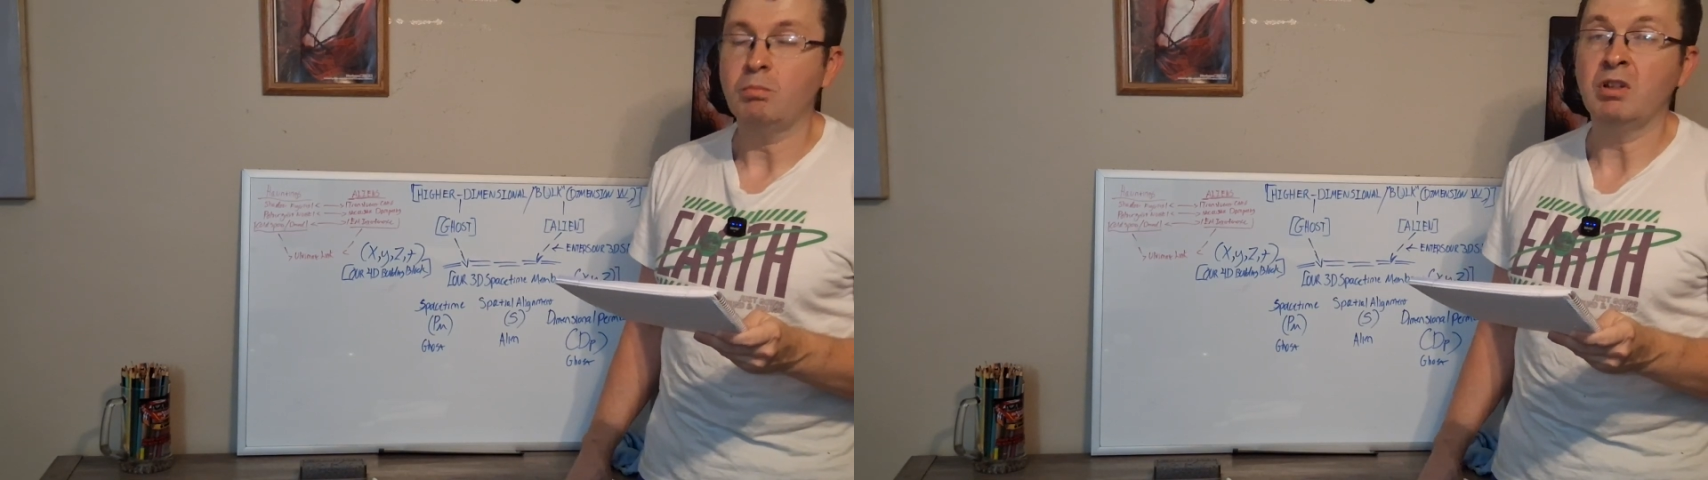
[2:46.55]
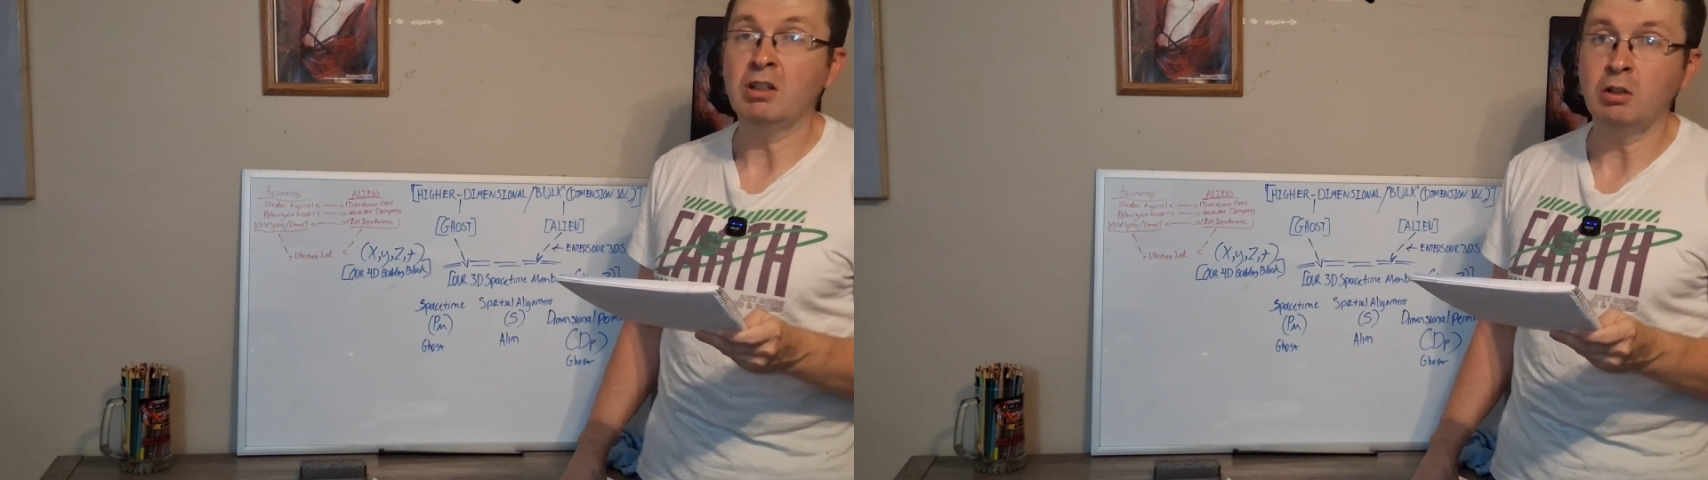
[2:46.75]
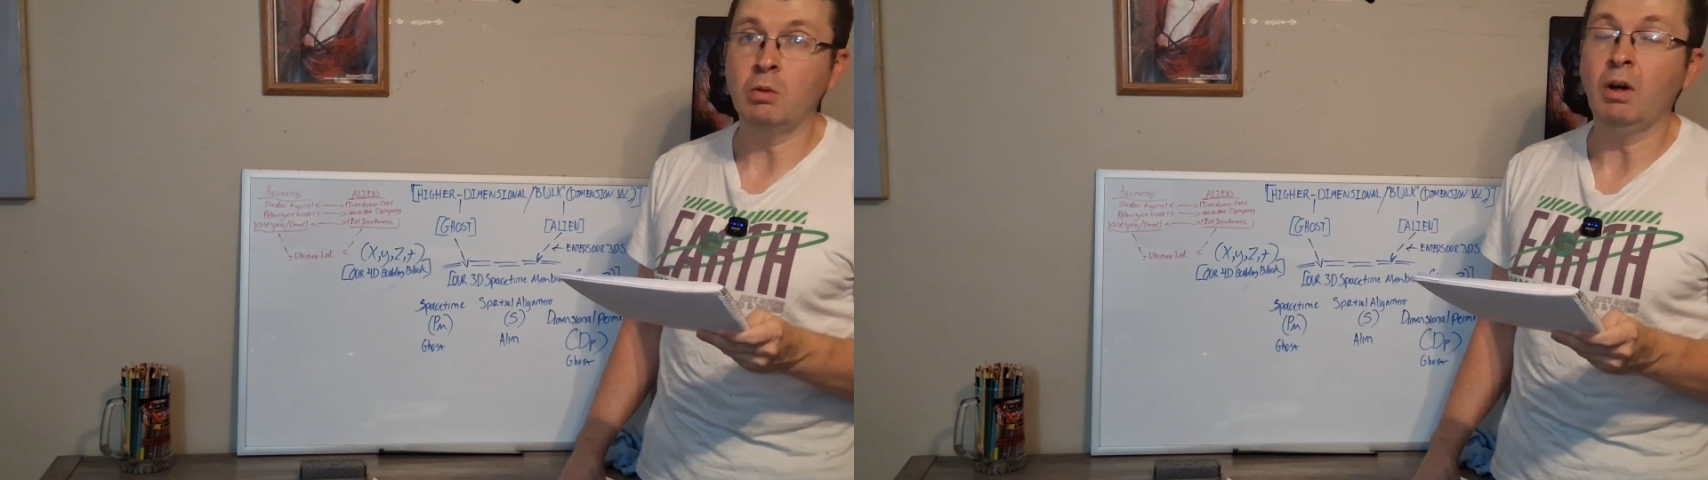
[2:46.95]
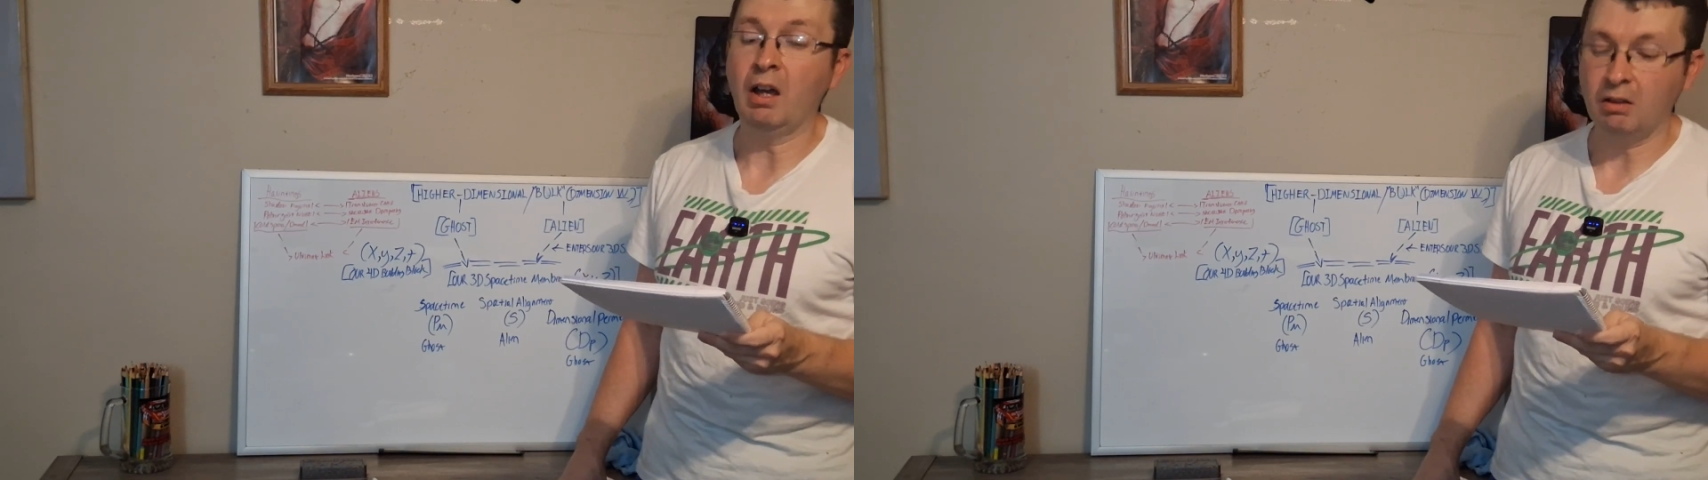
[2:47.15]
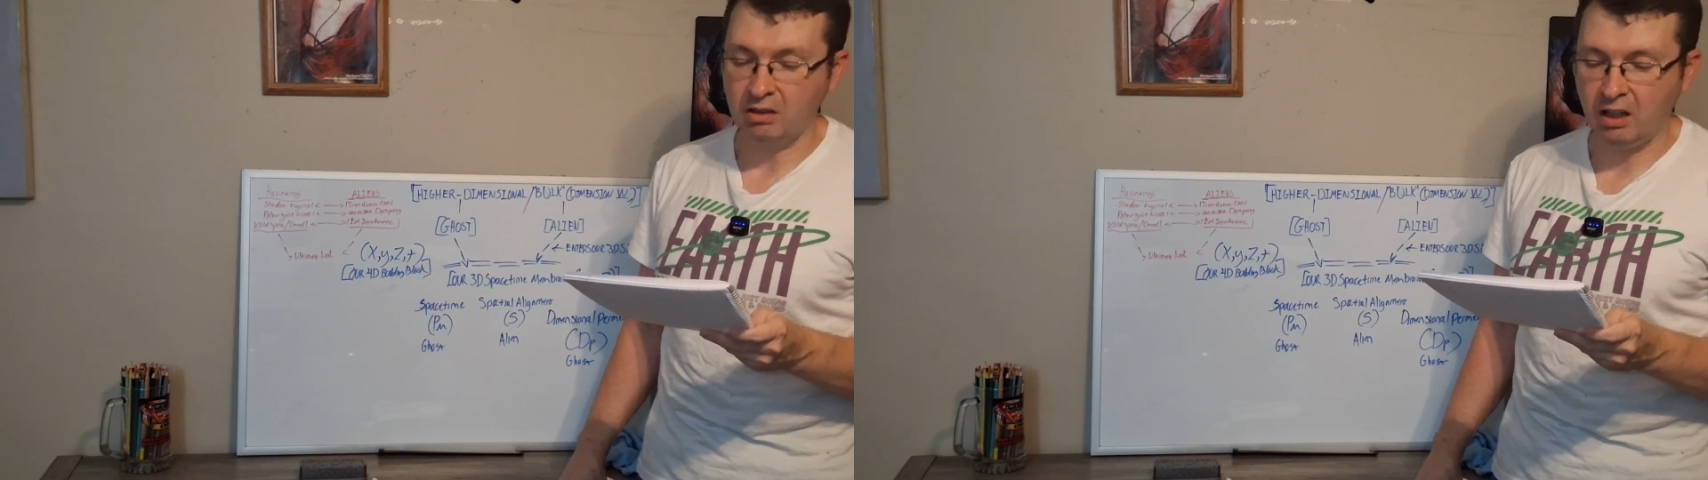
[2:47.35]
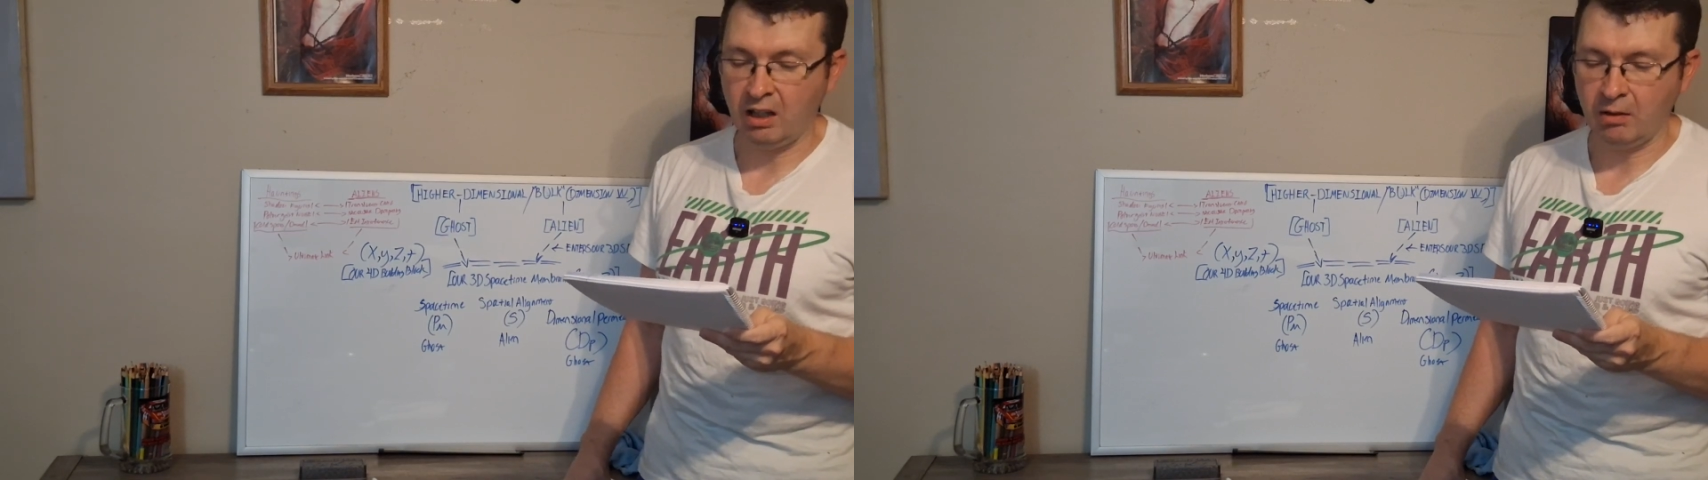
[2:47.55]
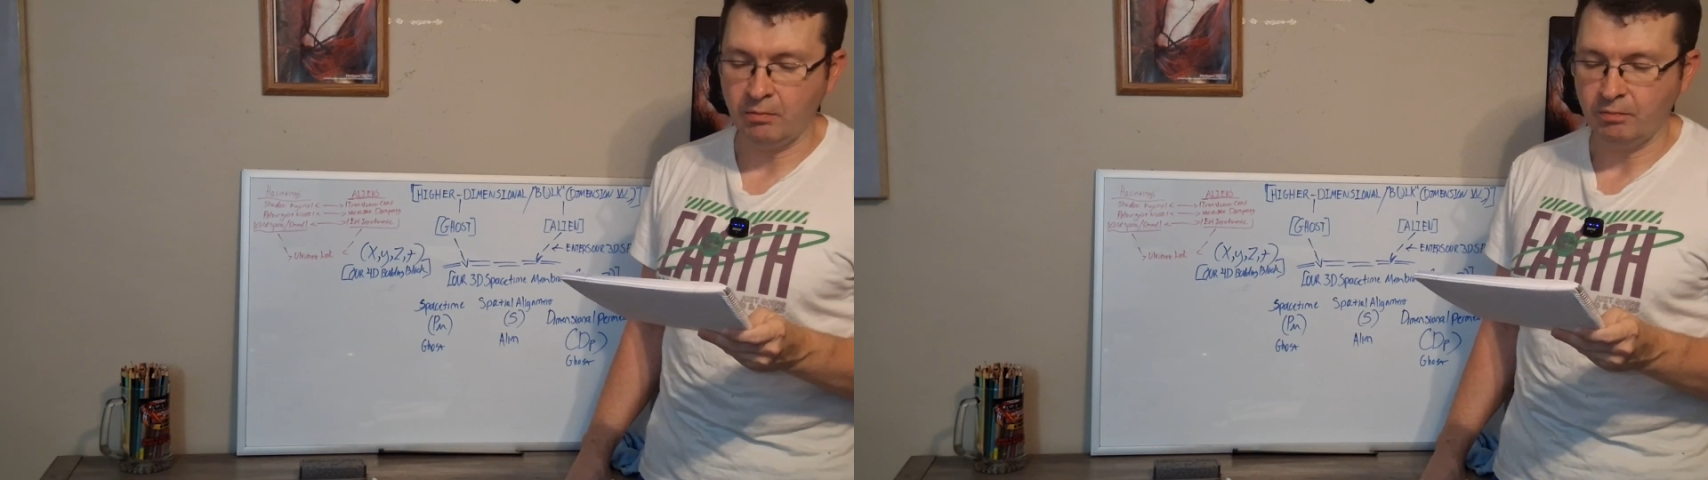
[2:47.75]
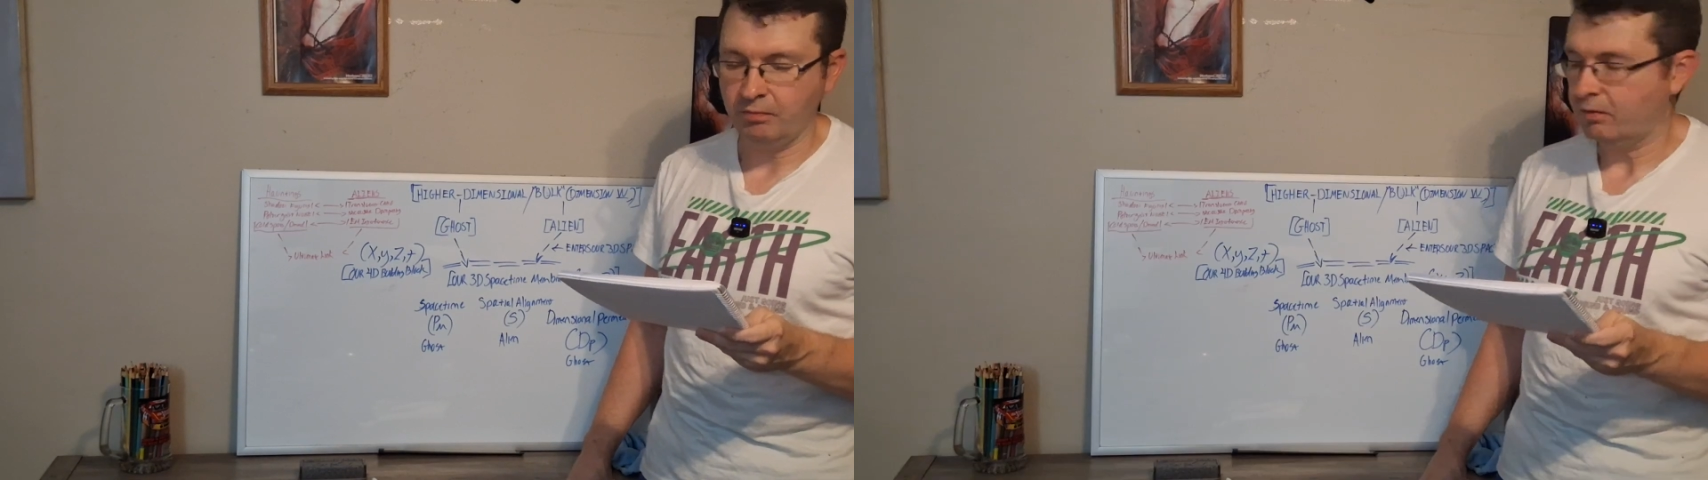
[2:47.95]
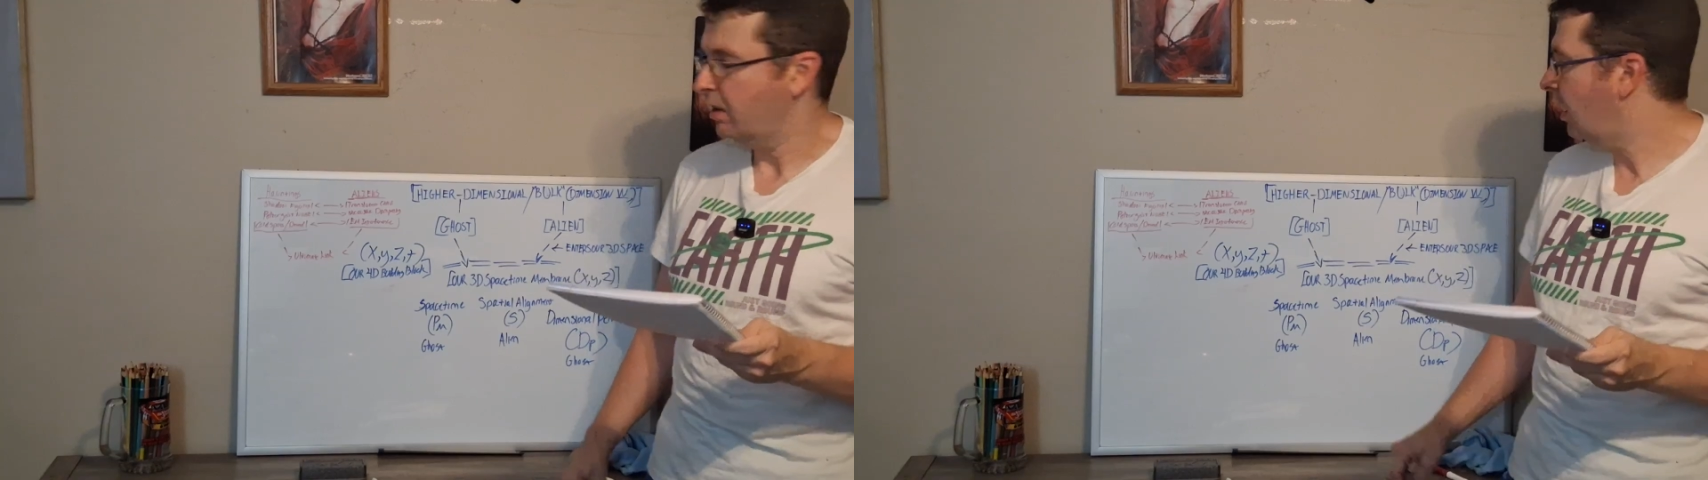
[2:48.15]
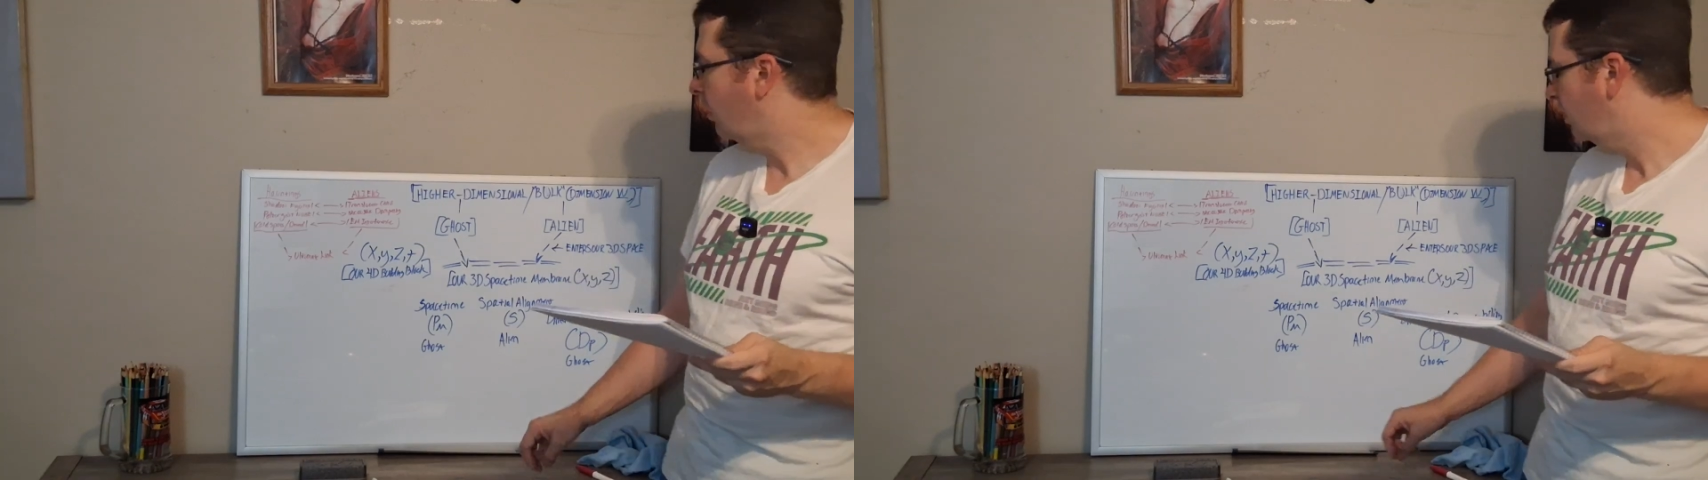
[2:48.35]
BULK.
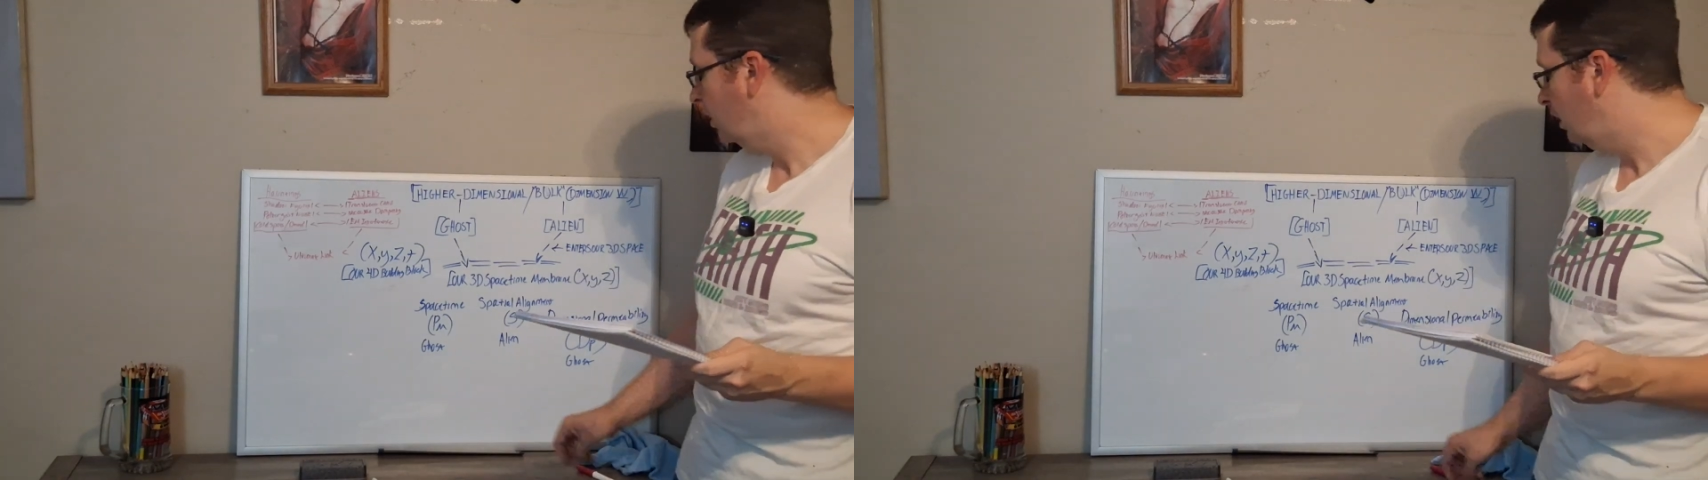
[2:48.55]
Now,